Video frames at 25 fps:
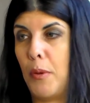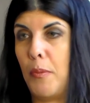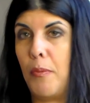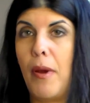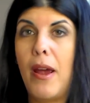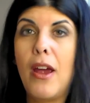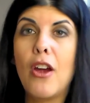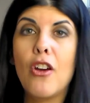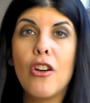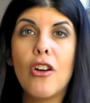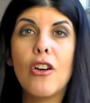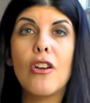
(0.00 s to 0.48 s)

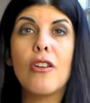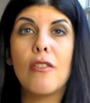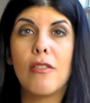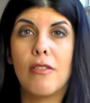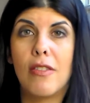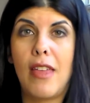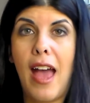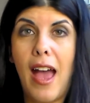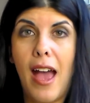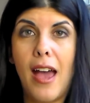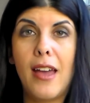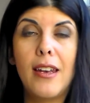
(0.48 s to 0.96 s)

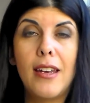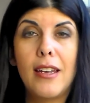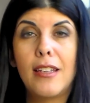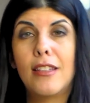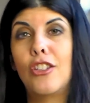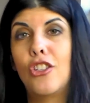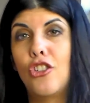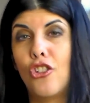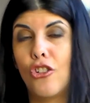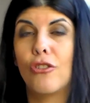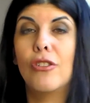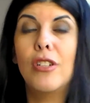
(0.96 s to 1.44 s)
prepare
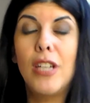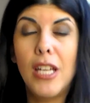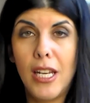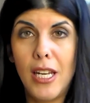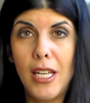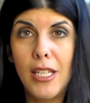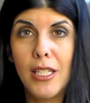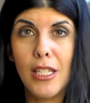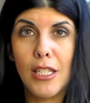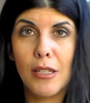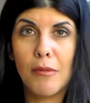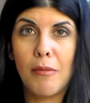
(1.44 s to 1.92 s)
that, turn
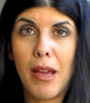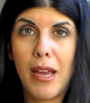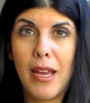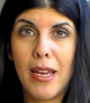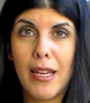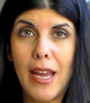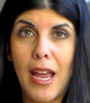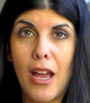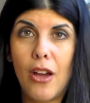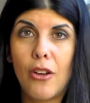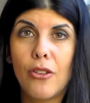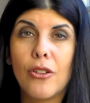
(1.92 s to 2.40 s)
it into
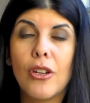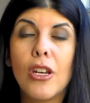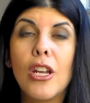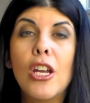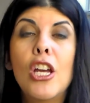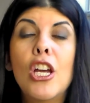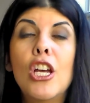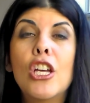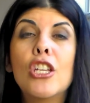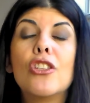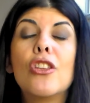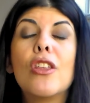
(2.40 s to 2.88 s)
my
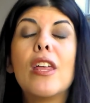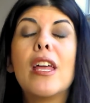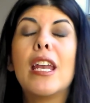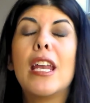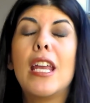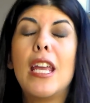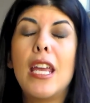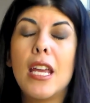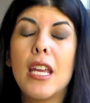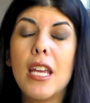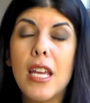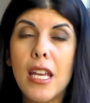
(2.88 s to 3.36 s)
accountant so
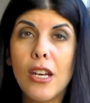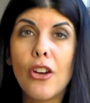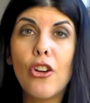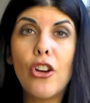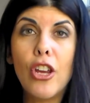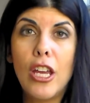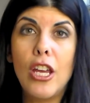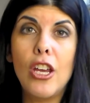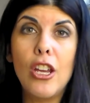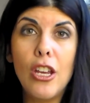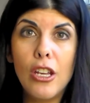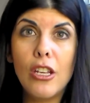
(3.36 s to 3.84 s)
that
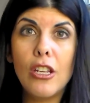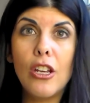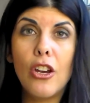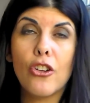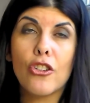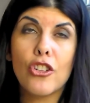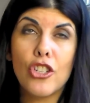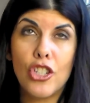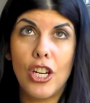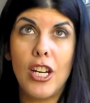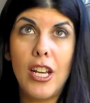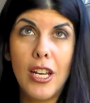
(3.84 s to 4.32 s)
he
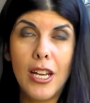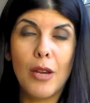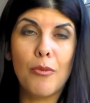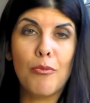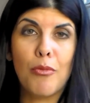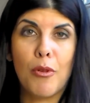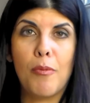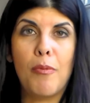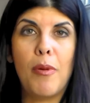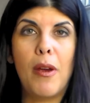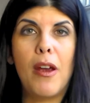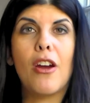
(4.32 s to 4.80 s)
or she
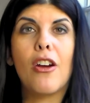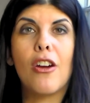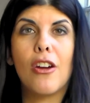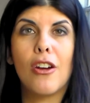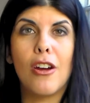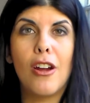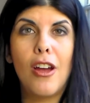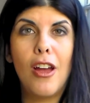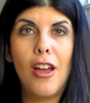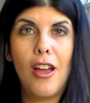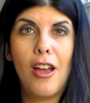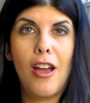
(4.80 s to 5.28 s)
can
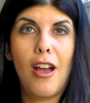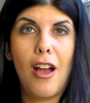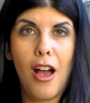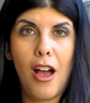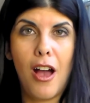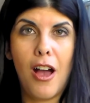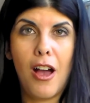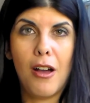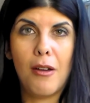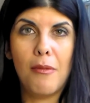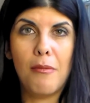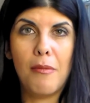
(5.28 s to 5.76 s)
prepare
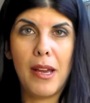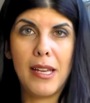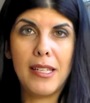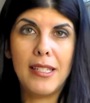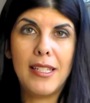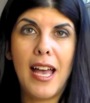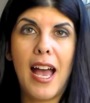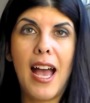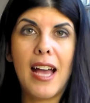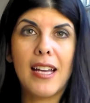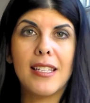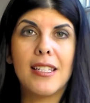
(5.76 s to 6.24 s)

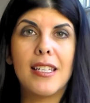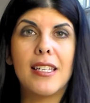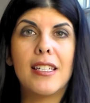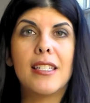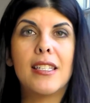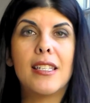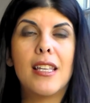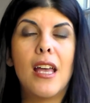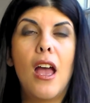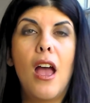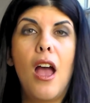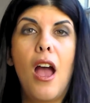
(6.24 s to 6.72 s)
my
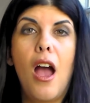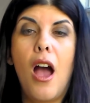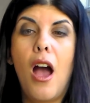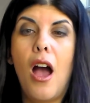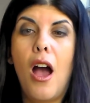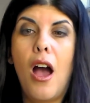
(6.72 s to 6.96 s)
taxes